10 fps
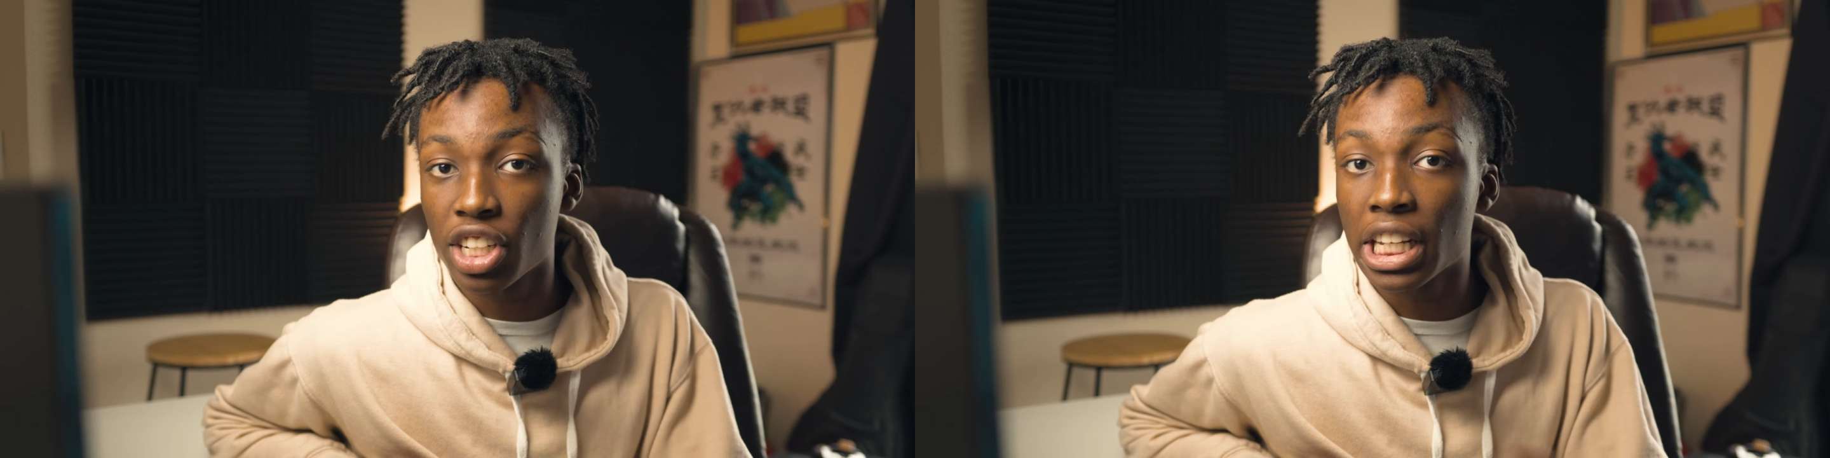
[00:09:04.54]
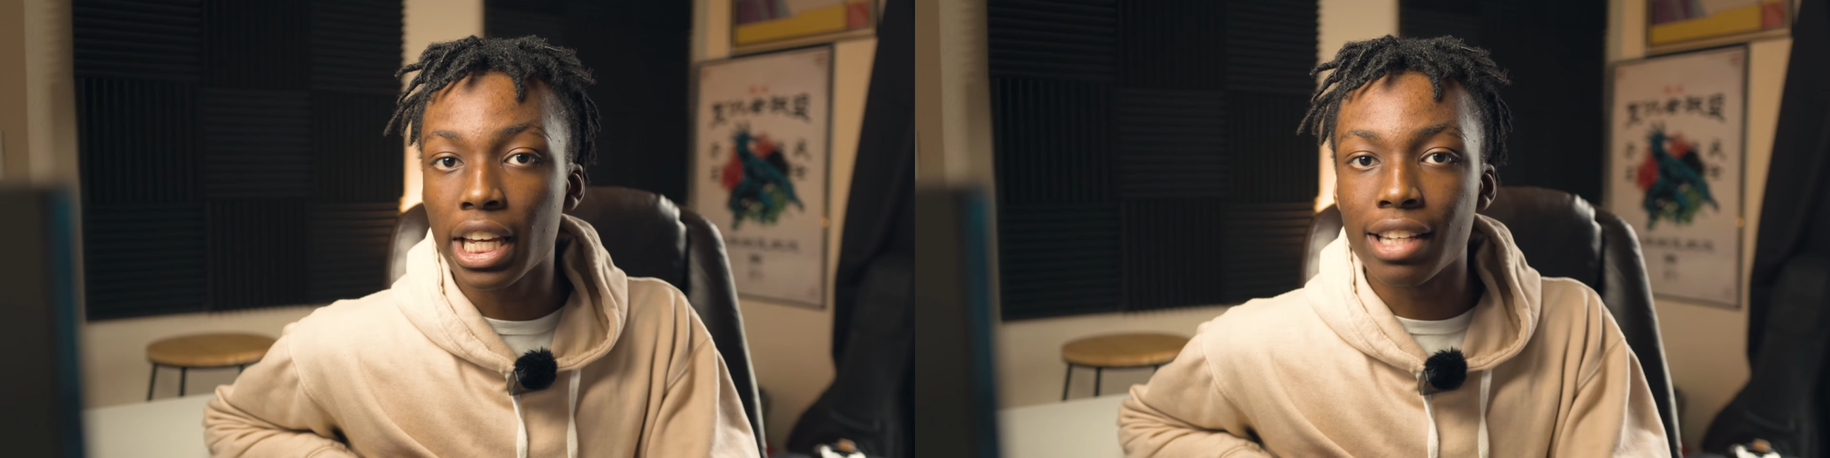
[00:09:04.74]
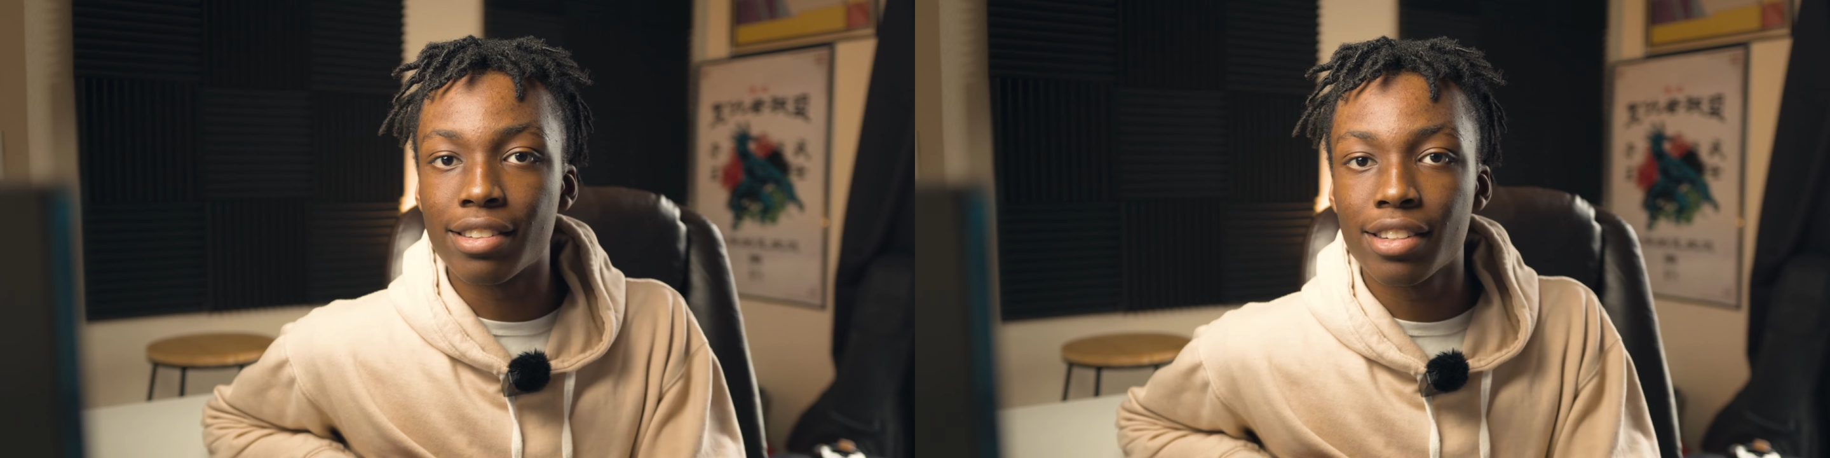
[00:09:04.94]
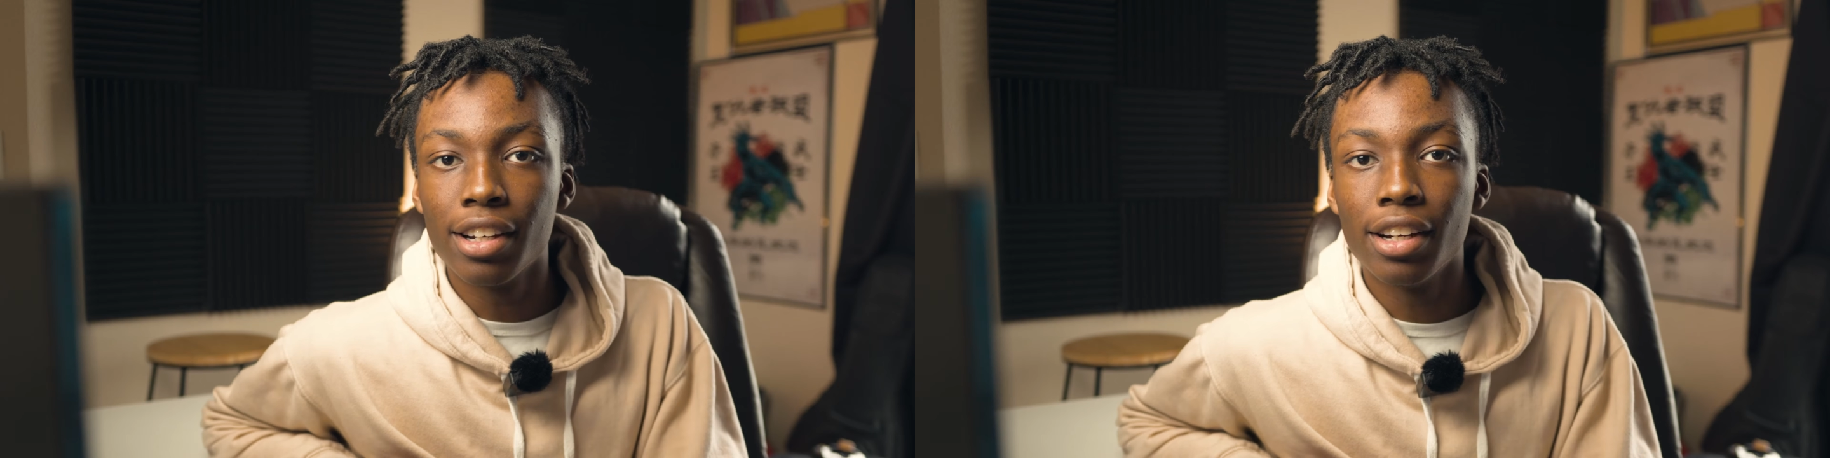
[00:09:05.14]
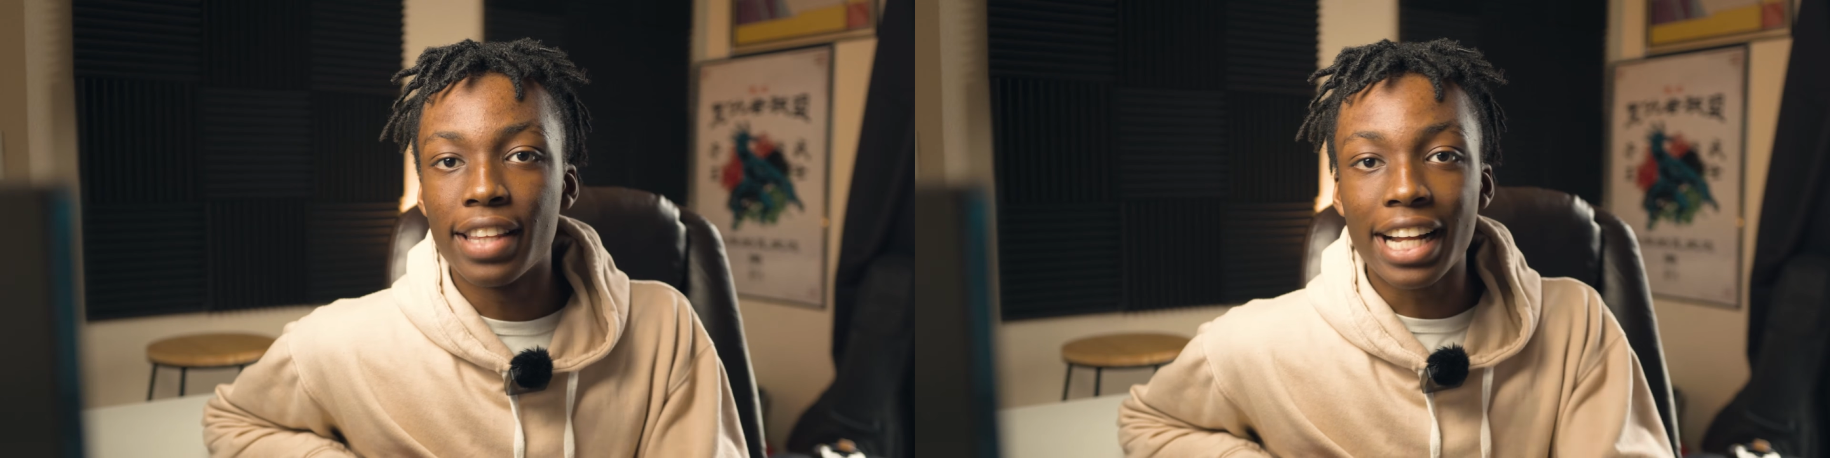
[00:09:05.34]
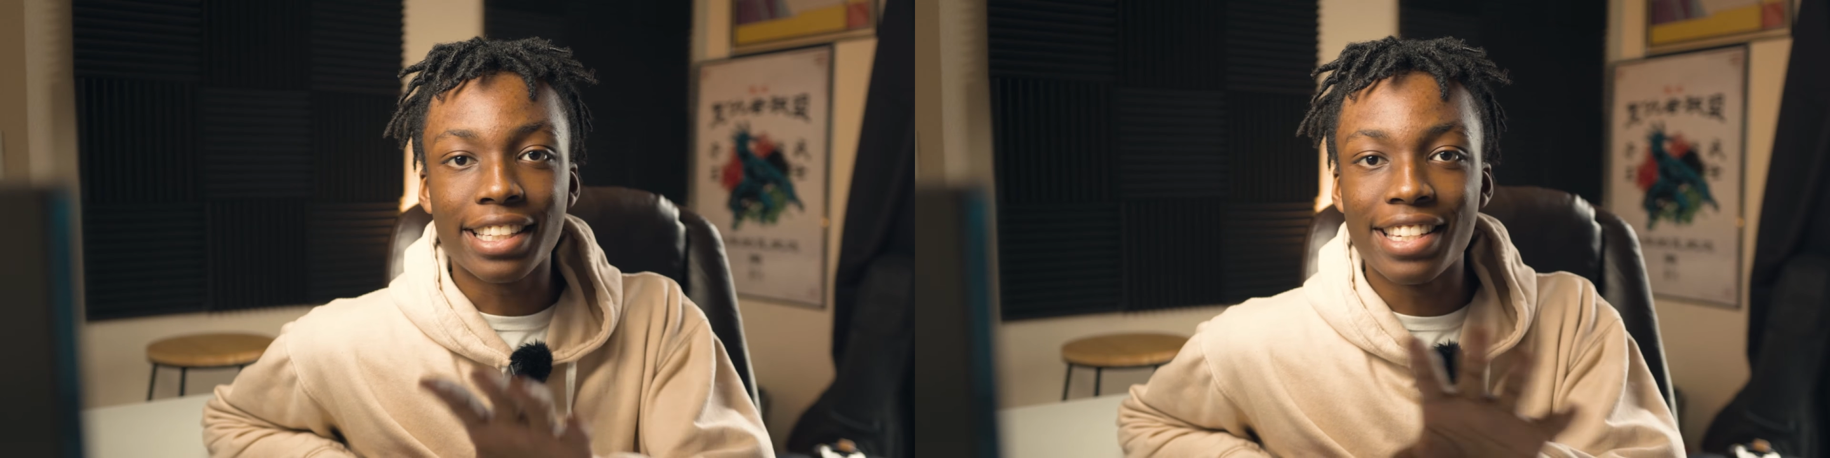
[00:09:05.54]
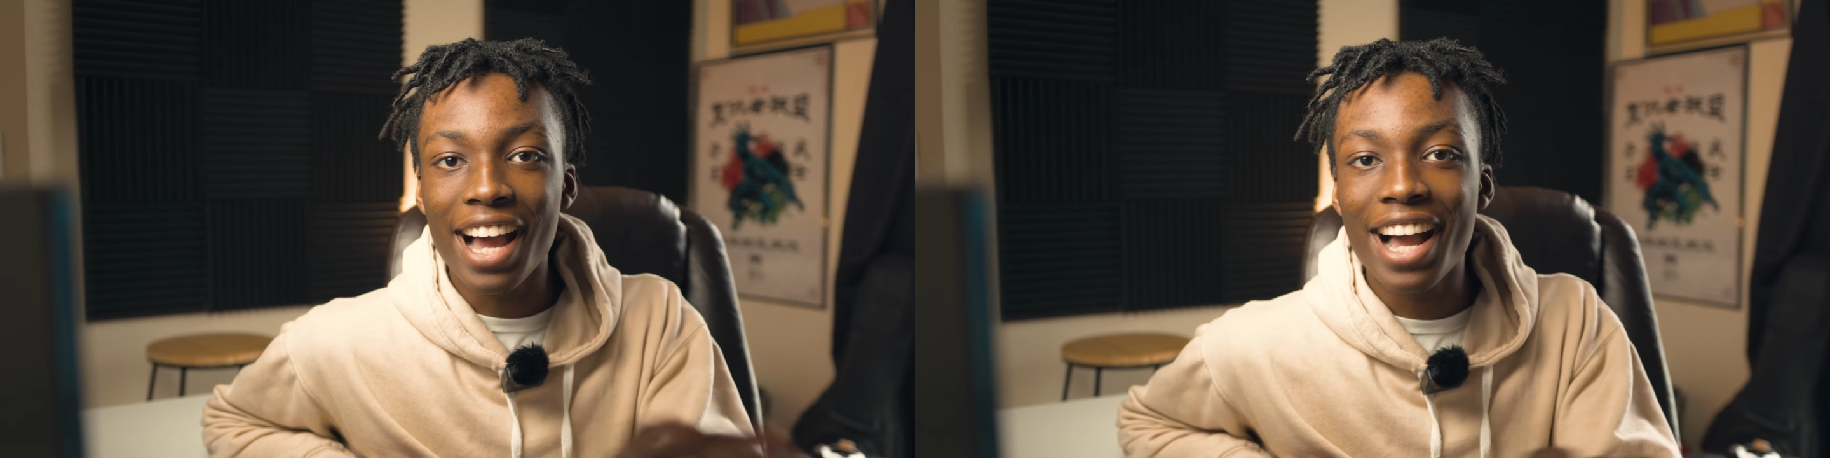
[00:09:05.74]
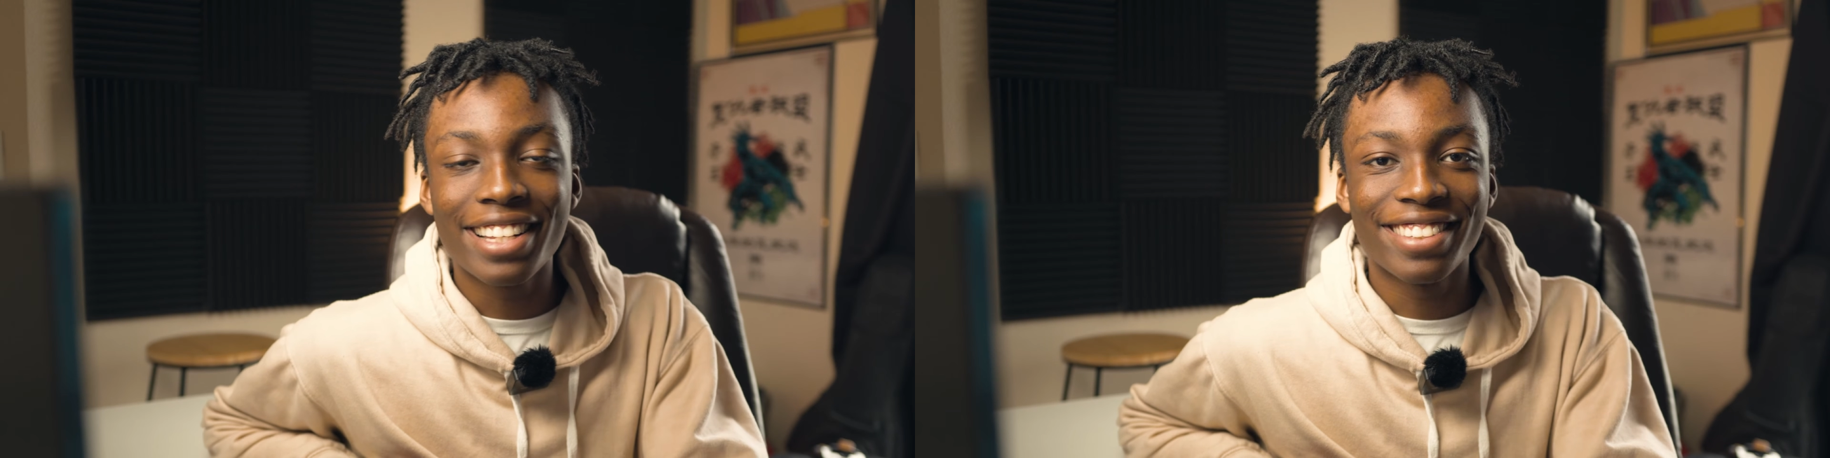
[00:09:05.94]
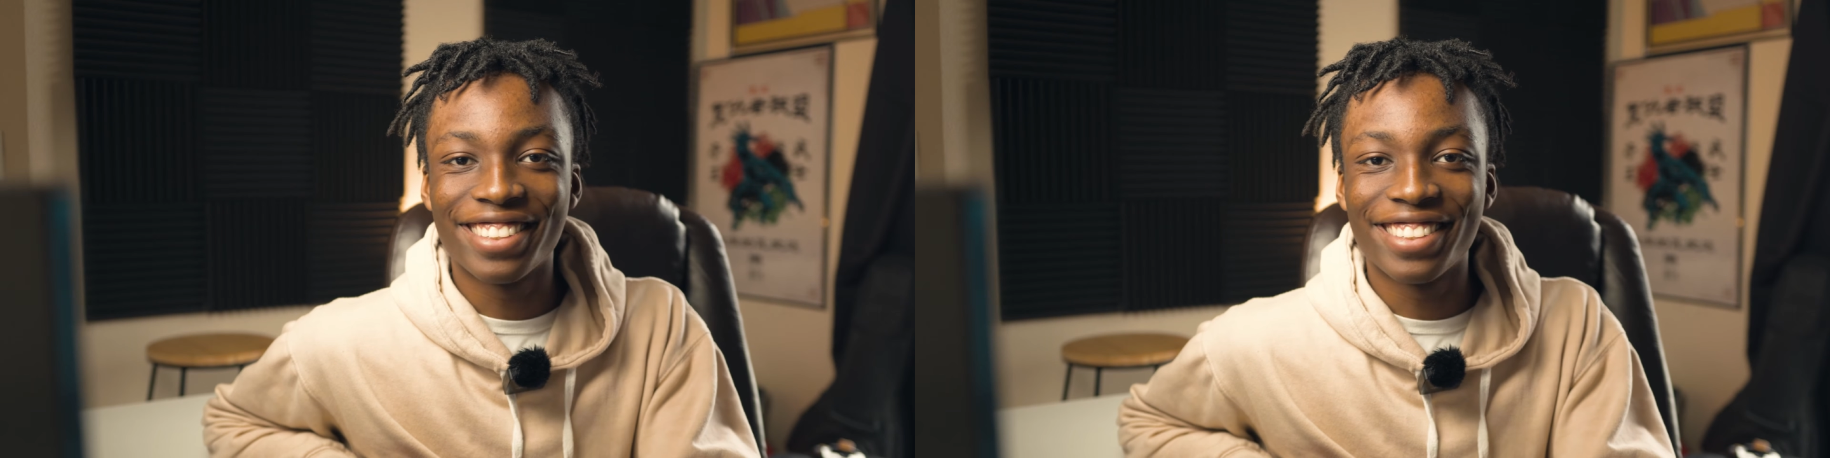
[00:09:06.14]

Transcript: it is. That's not